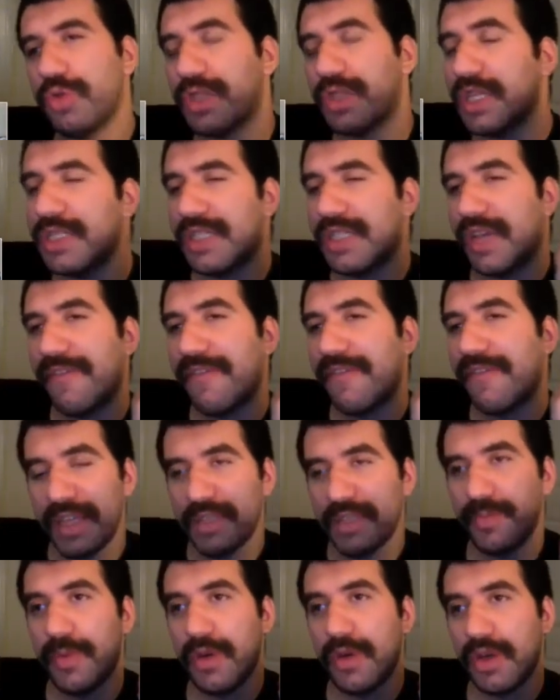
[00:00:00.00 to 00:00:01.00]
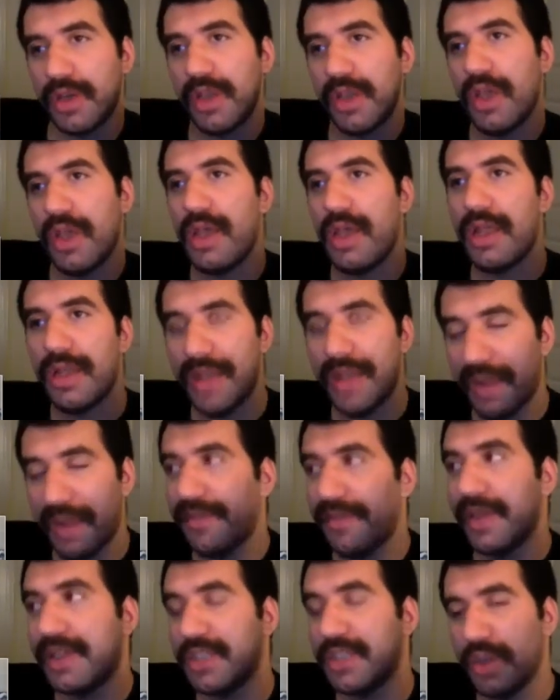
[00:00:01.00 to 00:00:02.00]
With things like Facebook,
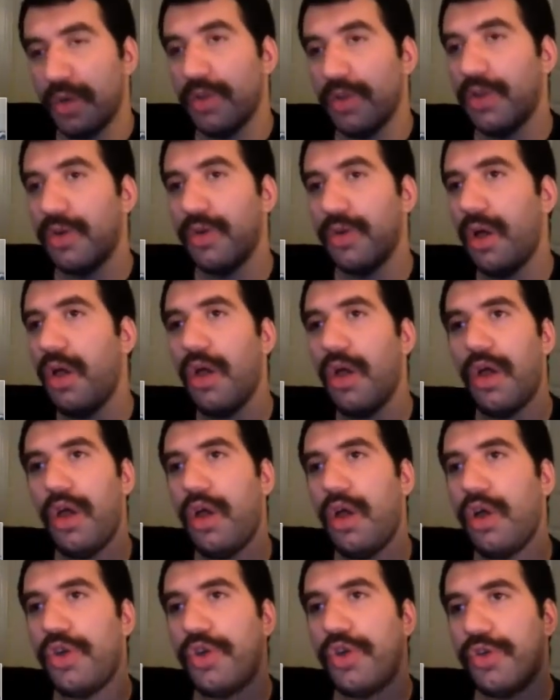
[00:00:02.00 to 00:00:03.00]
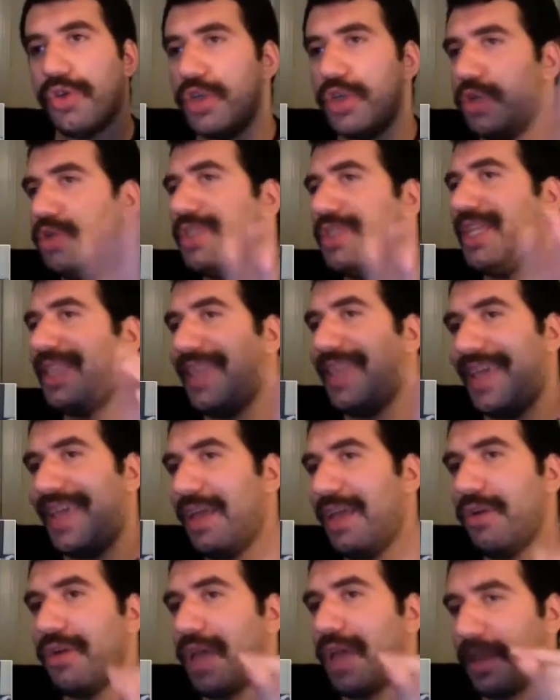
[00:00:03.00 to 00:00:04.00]
Netflix, Hulu, you're using the
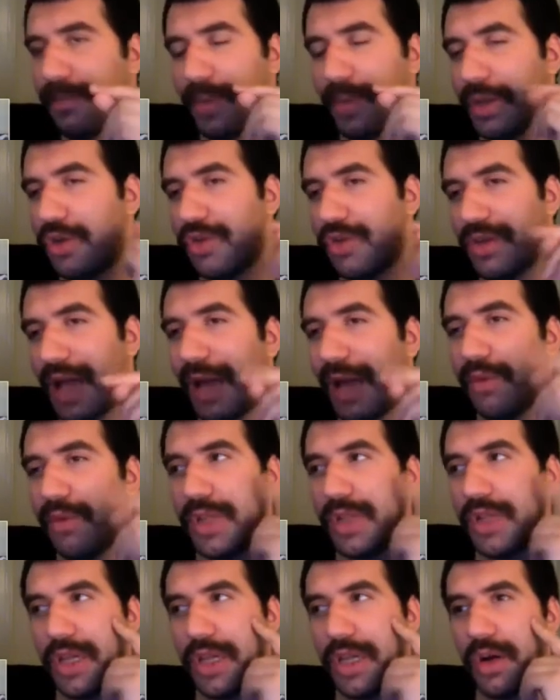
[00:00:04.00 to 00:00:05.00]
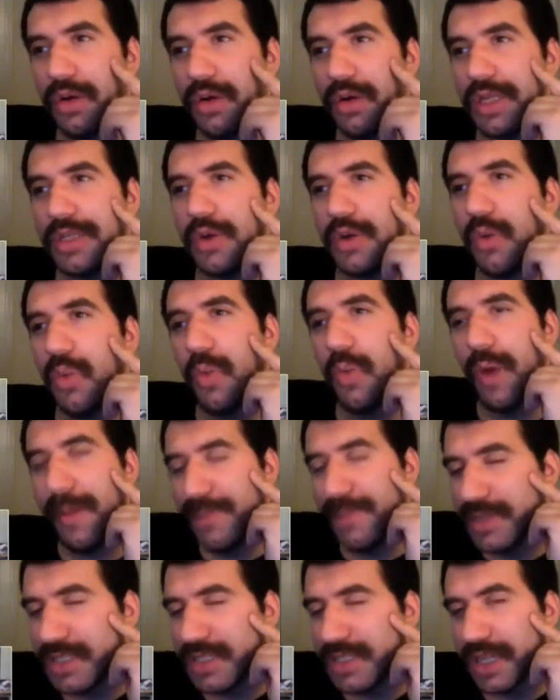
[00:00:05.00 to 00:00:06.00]
internet, but you're not really going to
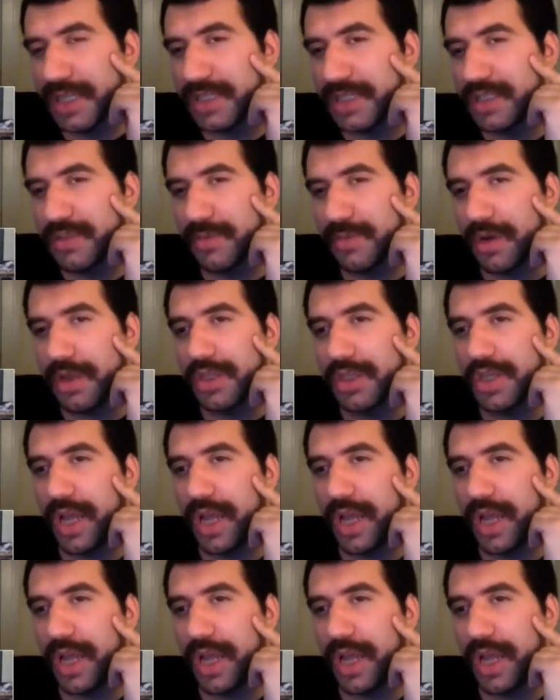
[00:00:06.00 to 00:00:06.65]
websites as much.